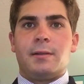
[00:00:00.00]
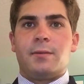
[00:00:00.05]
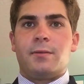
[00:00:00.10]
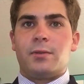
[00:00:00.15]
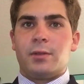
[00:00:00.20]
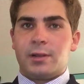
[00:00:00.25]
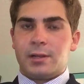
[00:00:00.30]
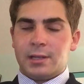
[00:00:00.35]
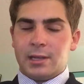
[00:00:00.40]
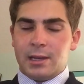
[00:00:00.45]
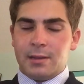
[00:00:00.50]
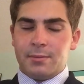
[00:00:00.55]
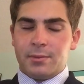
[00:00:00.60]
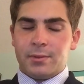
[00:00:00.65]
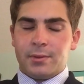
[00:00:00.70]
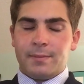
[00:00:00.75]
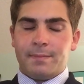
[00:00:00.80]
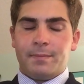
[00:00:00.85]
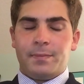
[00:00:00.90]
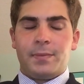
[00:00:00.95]
For
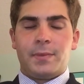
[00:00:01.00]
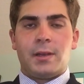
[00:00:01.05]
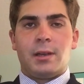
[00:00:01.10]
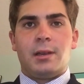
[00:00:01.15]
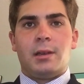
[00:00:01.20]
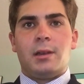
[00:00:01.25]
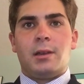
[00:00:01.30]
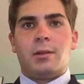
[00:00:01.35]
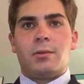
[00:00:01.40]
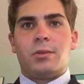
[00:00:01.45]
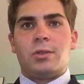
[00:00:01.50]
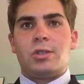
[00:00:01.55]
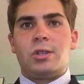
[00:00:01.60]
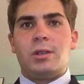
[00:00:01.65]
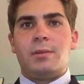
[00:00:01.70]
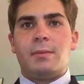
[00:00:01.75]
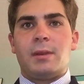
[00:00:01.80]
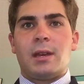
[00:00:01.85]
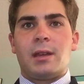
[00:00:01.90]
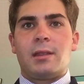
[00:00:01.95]
example,
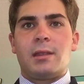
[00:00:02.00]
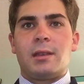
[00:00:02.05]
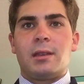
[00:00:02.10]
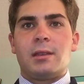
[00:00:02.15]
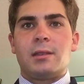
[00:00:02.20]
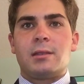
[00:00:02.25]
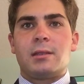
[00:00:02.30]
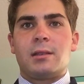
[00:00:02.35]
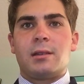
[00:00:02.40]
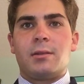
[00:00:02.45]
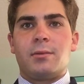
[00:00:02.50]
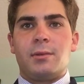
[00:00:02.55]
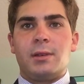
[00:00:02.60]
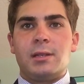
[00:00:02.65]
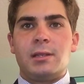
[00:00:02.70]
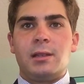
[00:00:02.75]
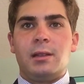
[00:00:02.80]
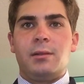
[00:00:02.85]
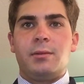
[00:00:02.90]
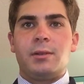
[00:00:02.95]
Rasheem Mathis, a
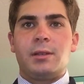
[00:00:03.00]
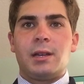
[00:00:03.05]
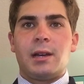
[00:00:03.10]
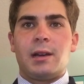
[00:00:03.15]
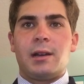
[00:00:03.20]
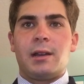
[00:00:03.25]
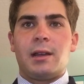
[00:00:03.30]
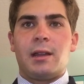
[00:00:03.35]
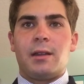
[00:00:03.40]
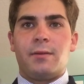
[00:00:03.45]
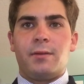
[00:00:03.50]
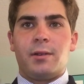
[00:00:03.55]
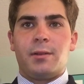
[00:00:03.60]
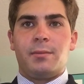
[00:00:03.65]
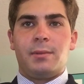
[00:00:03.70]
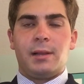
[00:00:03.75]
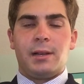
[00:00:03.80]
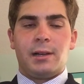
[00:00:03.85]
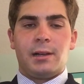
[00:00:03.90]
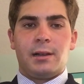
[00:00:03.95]
recently retired NFL
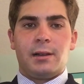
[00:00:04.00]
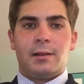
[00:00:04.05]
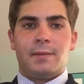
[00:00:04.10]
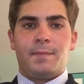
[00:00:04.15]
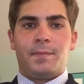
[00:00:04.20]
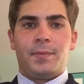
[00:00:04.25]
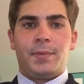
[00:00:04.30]
player,